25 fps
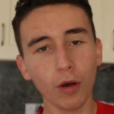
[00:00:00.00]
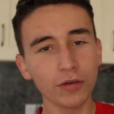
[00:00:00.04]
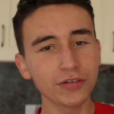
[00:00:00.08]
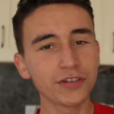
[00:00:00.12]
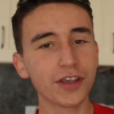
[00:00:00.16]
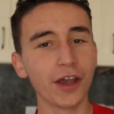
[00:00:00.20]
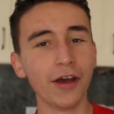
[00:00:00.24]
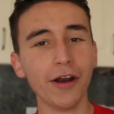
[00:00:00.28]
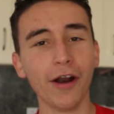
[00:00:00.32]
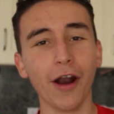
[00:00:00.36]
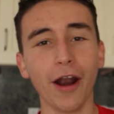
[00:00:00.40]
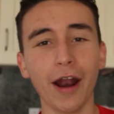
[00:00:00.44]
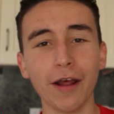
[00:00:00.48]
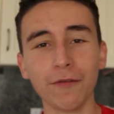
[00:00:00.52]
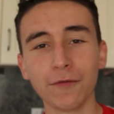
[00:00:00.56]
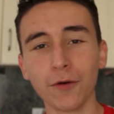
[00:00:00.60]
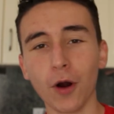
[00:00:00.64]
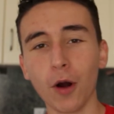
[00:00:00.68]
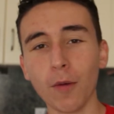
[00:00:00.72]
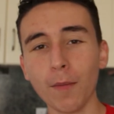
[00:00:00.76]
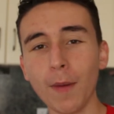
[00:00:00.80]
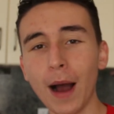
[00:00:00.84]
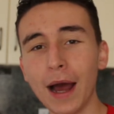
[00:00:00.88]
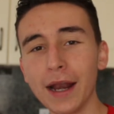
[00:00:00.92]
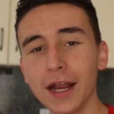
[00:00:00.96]
What's going on,
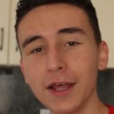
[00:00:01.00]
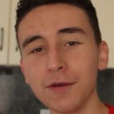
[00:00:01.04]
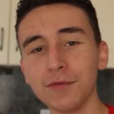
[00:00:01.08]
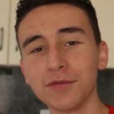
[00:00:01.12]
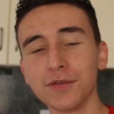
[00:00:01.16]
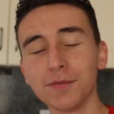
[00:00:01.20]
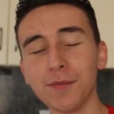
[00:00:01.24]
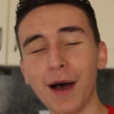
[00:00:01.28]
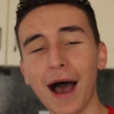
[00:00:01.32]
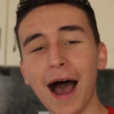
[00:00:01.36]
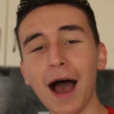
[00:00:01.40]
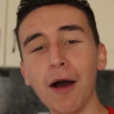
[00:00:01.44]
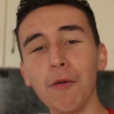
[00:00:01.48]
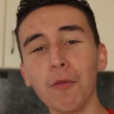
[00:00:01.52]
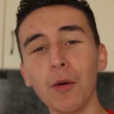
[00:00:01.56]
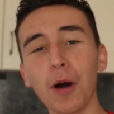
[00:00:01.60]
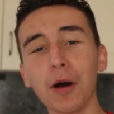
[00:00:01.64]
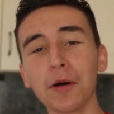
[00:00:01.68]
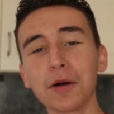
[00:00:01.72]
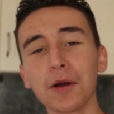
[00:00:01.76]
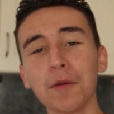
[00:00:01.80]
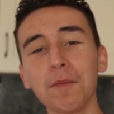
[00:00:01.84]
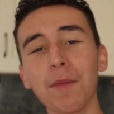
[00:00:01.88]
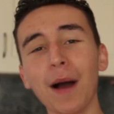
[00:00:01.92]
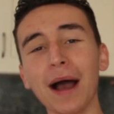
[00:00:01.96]
everyone? My name's Matt and
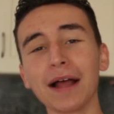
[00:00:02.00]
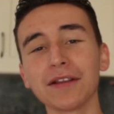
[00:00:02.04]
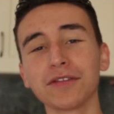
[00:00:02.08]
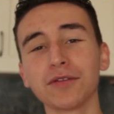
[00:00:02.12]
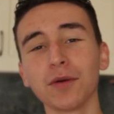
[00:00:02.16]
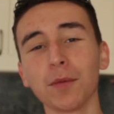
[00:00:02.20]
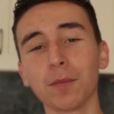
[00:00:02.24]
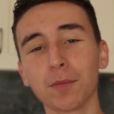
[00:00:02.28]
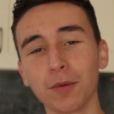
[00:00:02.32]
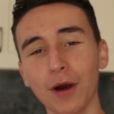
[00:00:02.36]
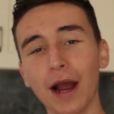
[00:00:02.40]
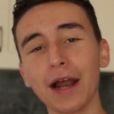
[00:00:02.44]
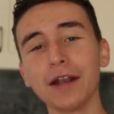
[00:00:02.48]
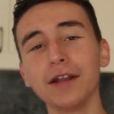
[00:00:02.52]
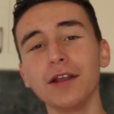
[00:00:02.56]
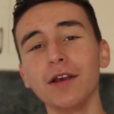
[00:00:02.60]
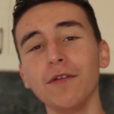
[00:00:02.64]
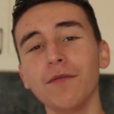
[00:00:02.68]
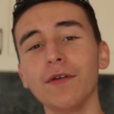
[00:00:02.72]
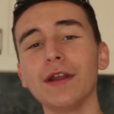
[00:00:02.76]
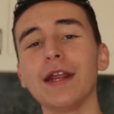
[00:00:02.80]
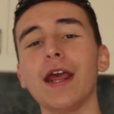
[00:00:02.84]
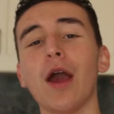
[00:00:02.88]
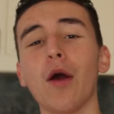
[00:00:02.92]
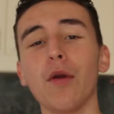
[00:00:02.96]
welcome back to a brand
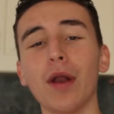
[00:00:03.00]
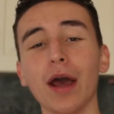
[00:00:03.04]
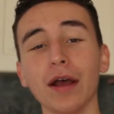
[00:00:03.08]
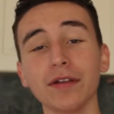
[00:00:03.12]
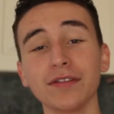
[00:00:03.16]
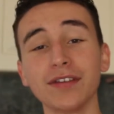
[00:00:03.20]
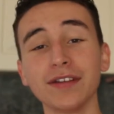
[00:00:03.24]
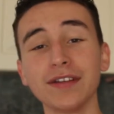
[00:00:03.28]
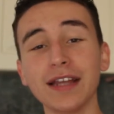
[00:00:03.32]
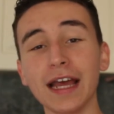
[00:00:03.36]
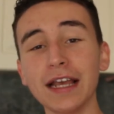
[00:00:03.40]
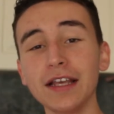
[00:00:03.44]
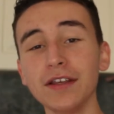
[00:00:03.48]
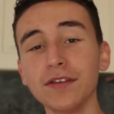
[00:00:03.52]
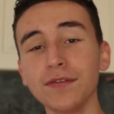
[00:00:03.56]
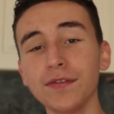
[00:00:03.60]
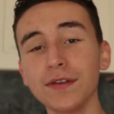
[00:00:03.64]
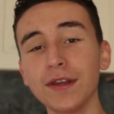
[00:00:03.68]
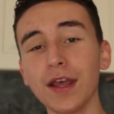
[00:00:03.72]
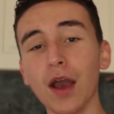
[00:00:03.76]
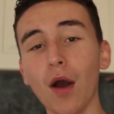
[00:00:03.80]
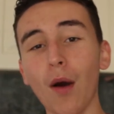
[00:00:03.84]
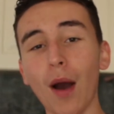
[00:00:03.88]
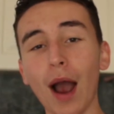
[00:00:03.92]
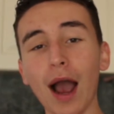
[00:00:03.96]
new video. Now today's
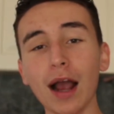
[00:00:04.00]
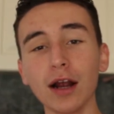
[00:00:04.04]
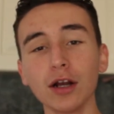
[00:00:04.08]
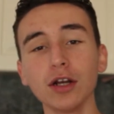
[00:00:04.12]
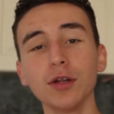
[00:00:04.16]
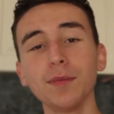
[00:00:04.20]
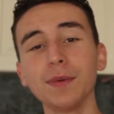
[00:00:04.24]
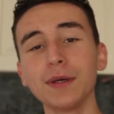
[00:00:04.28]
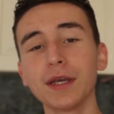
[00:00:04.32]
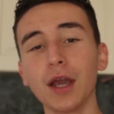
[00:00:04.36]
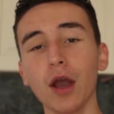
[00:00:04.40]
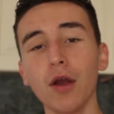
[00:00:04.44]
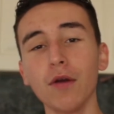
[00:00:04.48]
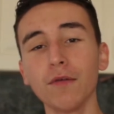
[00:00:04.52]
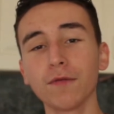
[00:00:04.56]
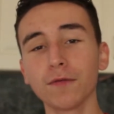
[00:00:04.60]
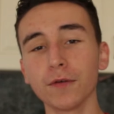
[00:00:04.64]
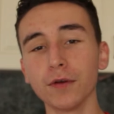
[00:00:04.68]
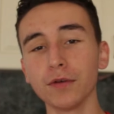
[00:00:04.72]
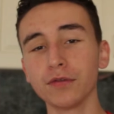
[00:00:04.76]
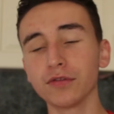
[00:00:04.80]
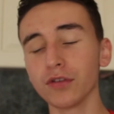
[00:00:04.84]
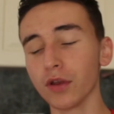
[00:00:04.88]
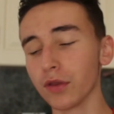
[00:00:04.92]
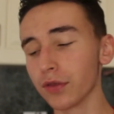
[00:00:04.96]
video I'm going to be going
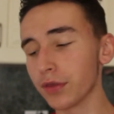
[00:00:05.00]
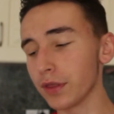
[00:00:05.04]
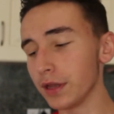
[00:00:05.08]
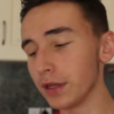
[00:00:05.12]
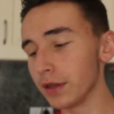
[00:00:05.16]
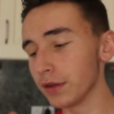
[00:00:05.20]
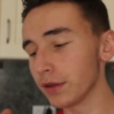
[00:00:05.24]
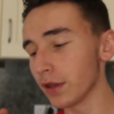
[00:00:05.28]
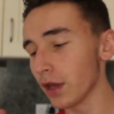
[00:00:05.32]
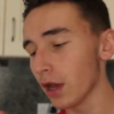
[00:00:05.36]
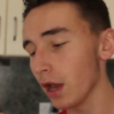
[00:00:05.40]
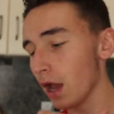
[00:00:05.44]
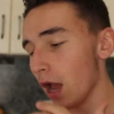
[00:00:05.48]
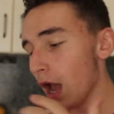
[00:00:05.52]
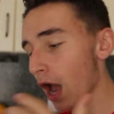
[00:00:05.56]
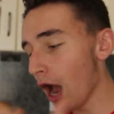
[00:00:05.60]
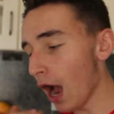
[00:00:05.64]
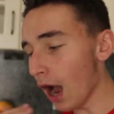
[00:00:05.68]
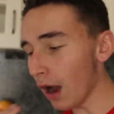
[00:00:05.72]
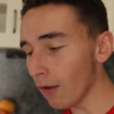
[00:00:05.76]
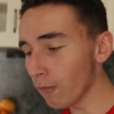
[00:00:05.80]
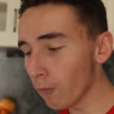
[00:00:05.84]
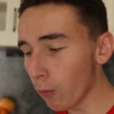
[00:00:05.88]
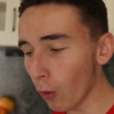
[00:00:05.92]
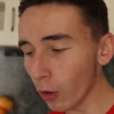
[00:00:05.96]
through something
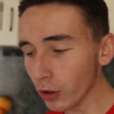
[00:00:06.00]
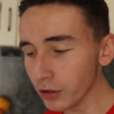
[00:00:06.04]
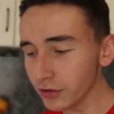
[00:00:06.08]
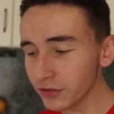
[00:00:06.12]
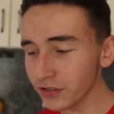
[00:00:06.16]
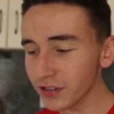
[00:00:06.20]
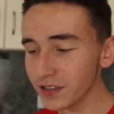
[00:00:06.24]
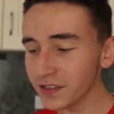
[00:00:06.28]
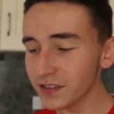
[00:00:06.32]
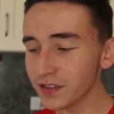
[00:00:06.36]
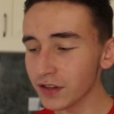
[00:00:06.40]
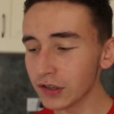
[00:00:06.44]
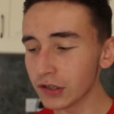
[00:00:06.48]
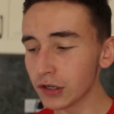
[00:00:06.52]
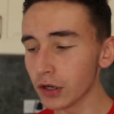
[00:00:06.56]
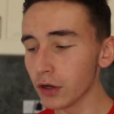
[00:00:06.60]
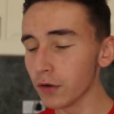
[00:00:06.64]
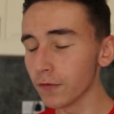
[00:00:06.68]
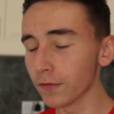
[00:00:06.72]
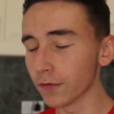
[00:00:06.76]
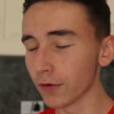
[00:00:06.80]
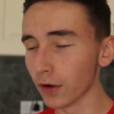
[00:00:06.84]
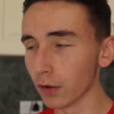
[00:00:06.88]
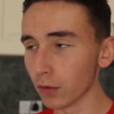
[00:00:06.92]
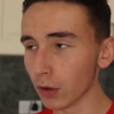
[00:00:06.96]
that I wanted to
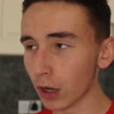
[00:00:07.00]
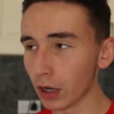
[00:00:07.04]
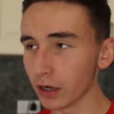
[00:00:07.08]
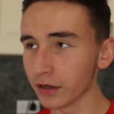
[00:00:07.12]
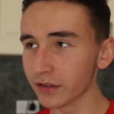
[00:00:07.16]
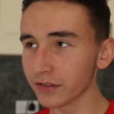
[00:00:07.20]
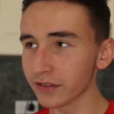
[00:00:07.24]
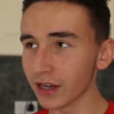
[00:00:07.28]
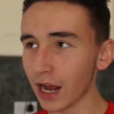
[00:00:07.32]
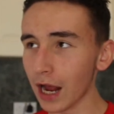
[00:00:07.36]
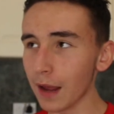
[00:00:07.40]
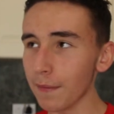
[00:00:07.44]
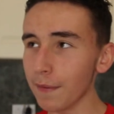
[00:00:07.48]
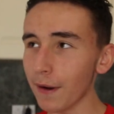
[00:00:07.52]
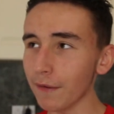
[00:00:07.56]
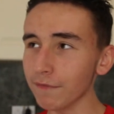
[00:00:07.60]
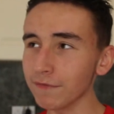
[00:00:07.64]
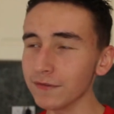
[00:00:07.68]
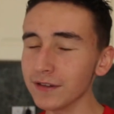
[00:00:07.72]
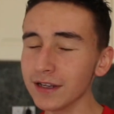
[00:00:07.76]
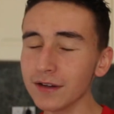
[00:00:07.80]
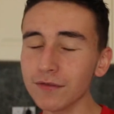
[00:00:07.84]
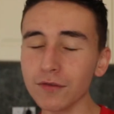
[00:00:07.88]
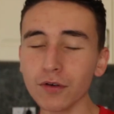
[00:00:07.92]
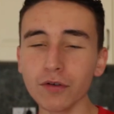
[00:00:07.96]
do for a long time
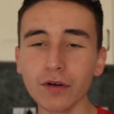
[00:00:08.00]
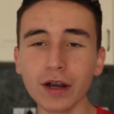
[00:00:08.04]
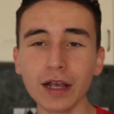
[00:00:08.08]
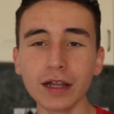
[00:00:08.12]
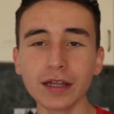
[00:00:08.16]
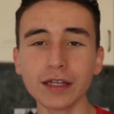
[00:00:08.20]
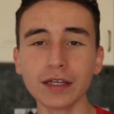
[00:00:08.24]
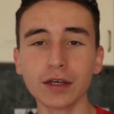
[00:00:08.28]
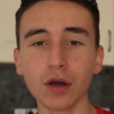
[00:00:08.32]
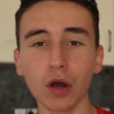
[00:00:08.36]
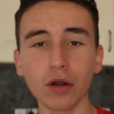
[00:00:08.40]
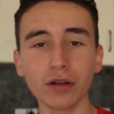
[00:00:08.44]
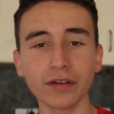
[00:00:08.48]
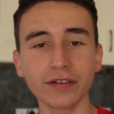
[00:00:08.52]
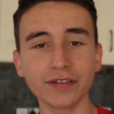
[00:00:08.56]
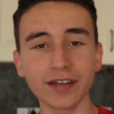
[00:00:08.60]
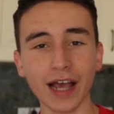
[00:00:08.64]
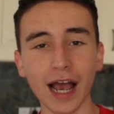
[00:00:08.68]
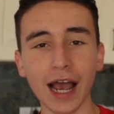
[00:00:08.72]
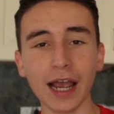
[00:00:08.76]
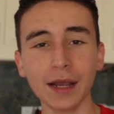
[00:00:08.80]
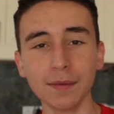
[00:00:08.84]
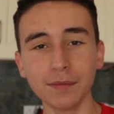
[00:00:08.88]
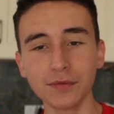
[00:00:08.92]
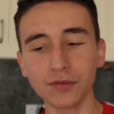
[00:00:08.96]
but I've never really got
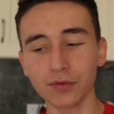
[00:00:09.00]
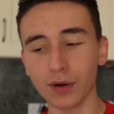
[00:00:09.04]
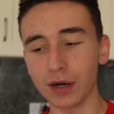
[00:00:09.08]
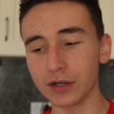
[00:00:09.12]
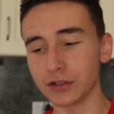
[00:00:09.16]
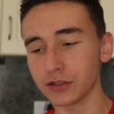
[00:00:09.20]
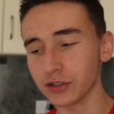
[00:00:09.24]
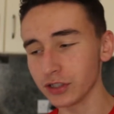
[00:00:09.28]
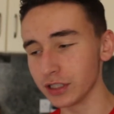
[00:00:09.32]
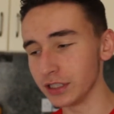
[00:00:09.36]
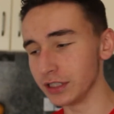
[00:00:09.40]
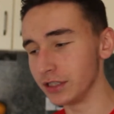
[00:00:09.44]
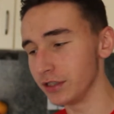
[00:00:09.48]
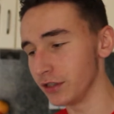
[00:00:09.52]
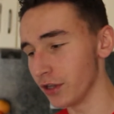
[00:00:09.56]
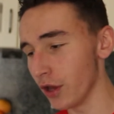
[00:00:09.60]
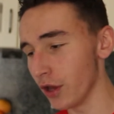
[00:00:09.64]
time to actually